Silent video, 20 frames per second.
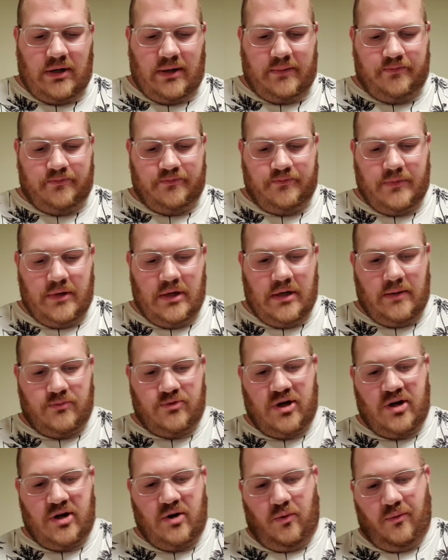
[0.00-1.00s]
I'm
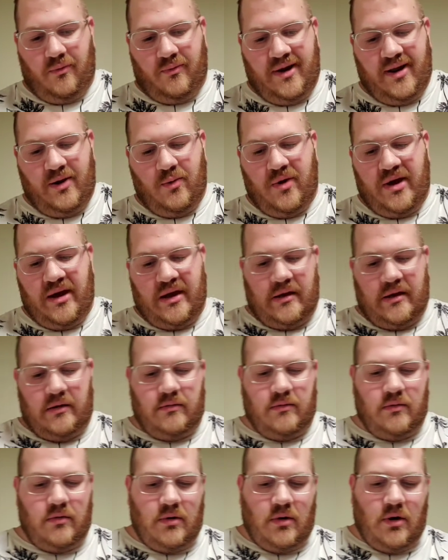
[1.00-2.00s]
trying to re-wake
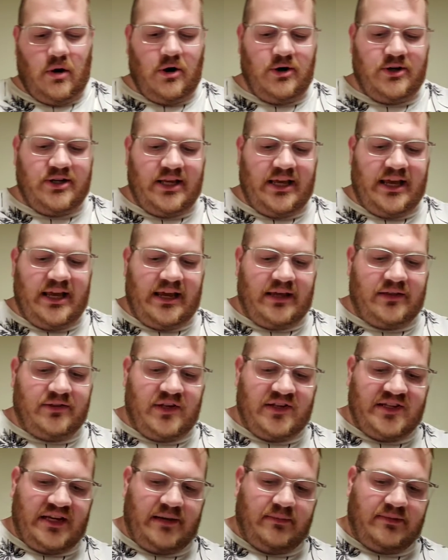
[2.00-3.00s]
an RTA at
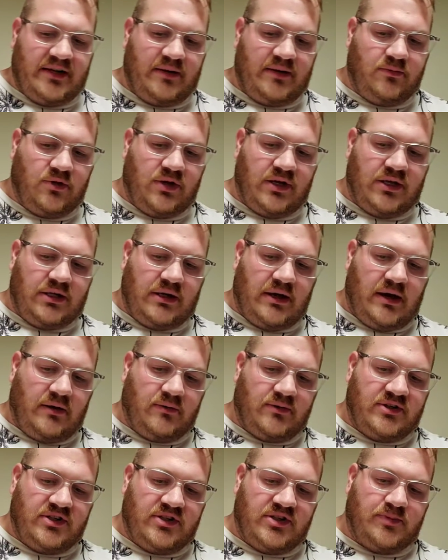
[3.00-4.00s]
the same time while I talk,
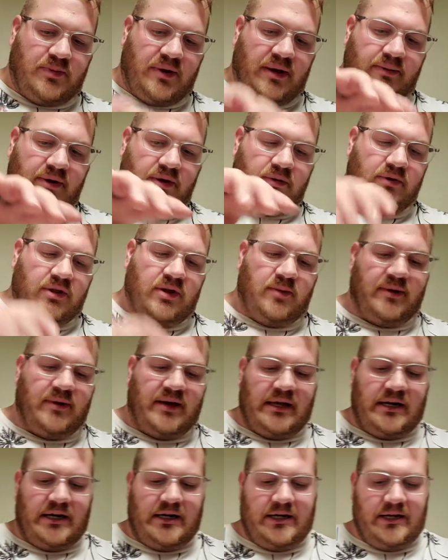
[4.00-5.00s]
which is probably a really
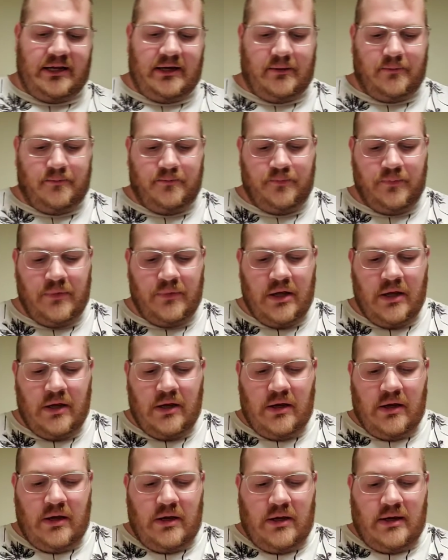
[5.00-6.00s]
bad idea.
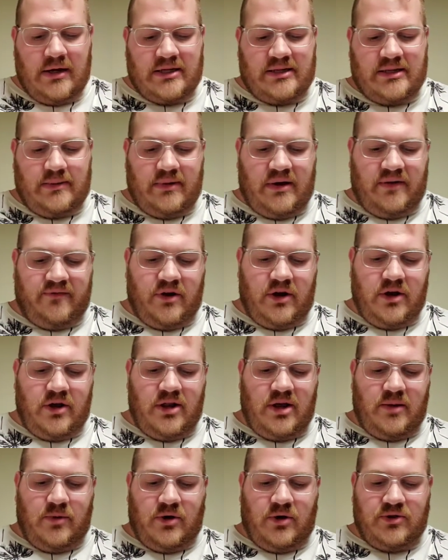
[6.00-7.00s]
Because I'm not very
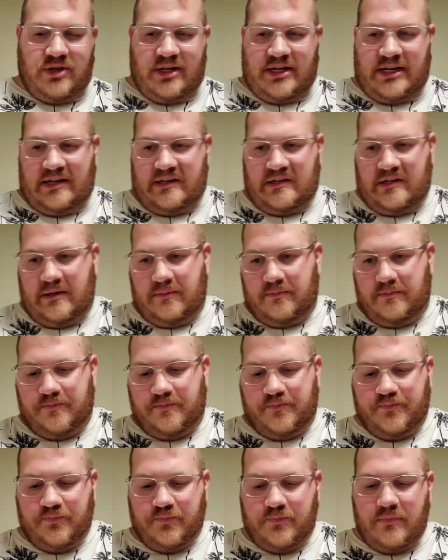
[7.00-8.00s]
good at multitasking.
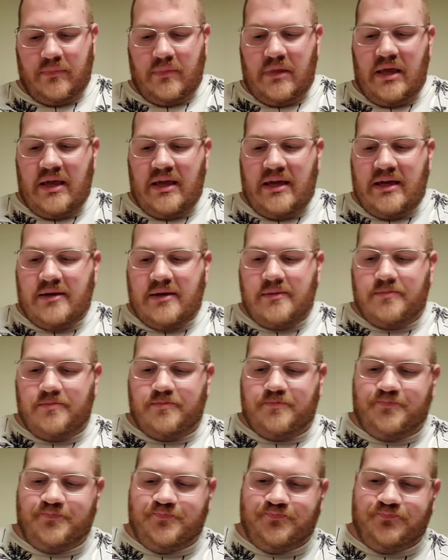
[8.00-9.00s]

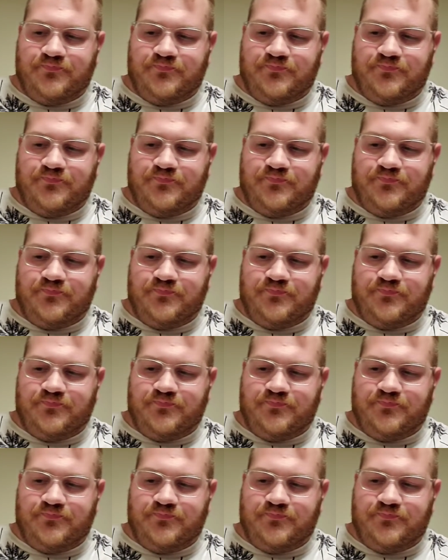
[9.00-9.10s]
And,